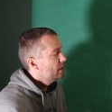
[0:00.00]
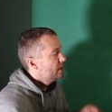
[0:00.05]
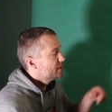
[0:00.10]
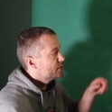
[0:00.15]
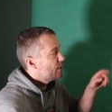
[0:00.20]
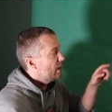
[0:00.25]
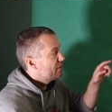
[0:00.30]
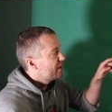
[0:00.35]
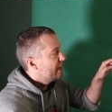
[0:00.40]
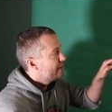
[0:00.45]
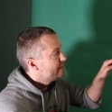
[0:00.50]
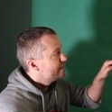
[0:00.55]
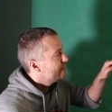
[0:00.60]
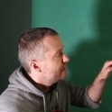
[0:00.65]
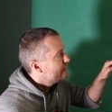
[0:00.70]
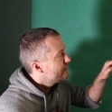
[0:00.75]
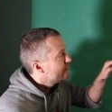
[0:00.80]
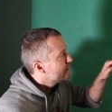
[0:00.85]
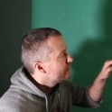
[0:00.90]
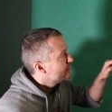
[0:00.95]
So I've got
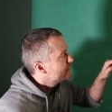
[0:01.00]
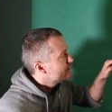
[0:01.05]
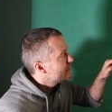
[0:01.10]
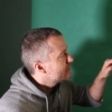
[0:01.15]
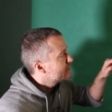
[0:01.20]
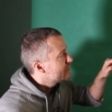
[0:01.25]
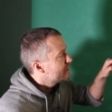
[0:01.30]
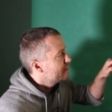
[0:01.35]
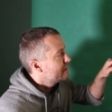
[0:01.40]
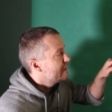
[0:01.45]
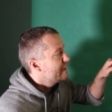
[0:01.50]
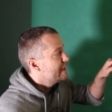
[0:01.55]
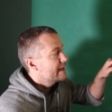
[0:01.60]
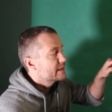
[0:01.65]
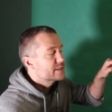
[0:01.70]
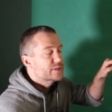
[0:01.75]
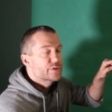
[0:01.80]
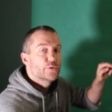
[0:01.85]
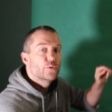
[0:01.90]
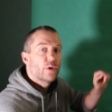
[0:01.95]
the six hundred E
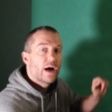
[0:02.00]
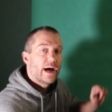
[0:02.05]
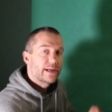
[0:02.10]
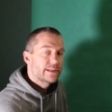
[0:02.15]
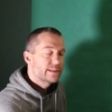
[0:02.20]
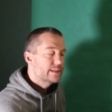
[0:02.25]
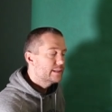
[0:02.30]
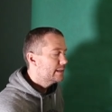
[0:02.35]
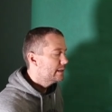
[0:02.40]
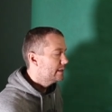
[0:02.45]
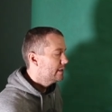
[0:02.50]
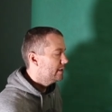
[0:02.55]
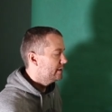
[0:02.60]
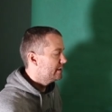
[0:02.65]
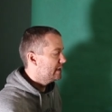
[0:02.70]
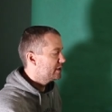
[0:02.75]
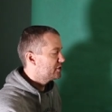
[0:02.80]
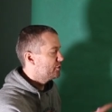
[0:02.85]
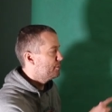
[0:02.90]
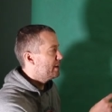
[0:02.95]
X two R T
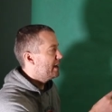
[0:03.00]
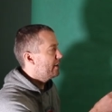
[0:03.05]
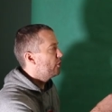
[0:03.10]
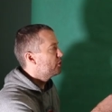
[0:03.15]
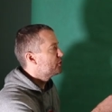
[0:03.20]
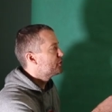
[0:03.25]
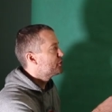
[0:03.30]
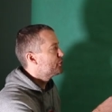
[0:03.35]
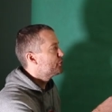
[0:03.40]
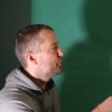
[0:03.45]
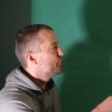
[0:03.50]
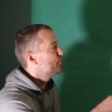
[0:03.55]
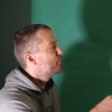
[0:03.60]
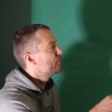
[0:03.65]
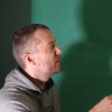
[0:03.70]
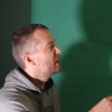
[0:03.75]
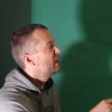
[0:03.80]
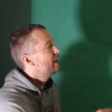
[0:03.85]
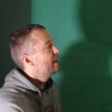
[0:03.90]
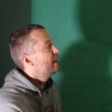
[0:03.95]
attached to my hot shoe.
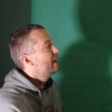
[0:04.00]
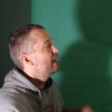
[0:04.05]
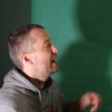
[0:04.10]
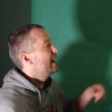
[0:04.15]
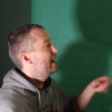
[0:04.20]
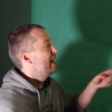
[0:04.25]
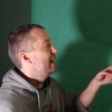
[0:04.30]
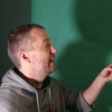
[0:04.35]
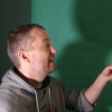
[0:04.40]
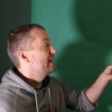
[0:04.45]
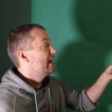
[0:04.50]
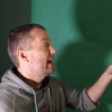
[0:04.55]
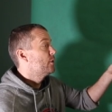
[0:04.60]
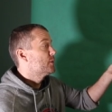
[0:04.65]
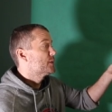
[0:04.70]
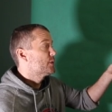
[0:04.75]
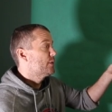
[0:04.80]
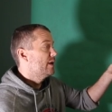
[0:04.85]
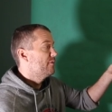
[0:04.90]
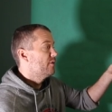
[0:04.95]
And I
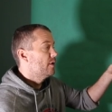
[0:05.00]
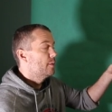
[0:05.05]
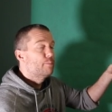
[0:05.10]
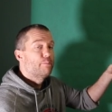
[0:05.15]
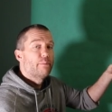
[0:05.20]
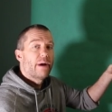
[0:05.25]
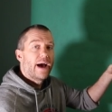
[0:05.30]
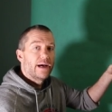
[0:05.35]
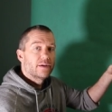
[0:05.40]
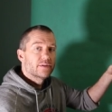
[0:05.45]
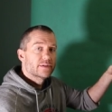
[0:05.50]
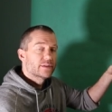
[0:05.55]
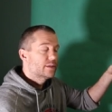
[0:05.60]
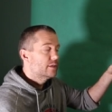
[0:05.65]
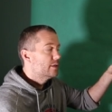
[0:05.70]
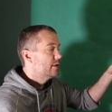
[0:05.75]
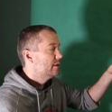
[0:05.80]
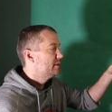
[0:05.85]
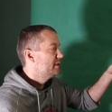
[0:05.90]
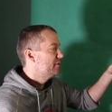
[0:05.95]
also have a bounce
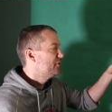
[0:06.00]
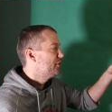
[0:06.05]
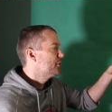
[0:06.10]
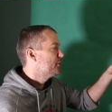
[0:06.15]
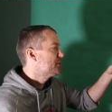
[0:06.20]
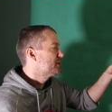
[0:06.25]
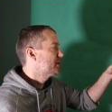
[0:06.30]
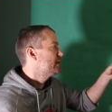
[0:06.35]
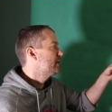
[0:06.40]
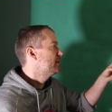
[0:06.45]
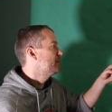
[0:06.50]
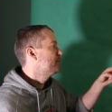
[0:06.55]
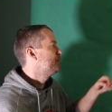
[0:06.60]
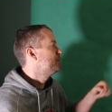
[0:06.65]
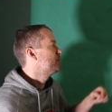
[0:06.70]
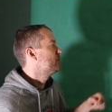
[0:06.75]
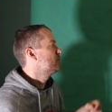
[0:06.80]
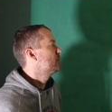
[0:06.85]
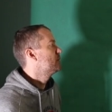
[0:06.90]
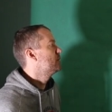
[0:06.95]
uh, diffuser
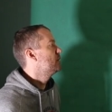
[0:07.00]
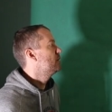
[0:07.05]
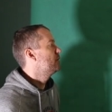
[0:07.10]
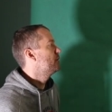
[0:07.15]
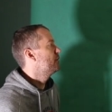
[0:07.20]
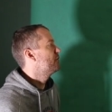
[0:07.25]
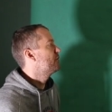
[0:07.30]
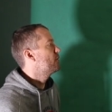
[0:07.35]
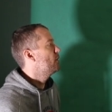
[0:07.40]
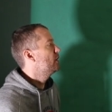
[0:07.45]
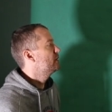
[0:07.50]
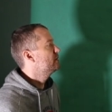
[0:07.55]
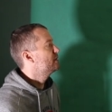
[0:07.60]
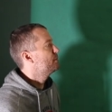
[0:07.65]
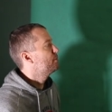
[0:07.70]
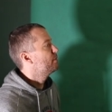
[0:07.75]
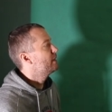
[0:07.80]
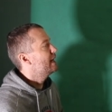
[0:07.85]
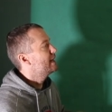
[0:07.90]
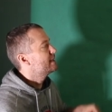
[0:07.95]
on the front,
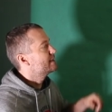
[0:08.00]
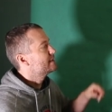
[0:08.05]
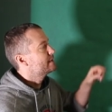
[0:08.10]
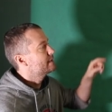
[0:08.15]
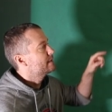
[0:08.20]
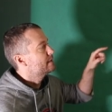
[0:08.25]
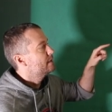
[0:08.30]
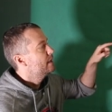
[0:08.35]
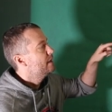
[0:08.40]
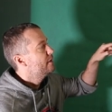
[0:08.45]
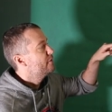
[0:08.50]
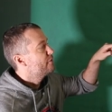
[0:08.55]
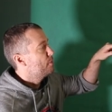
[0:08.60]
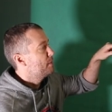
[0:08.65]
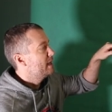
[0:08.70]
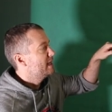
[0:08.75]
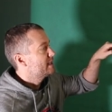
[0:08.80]
plus from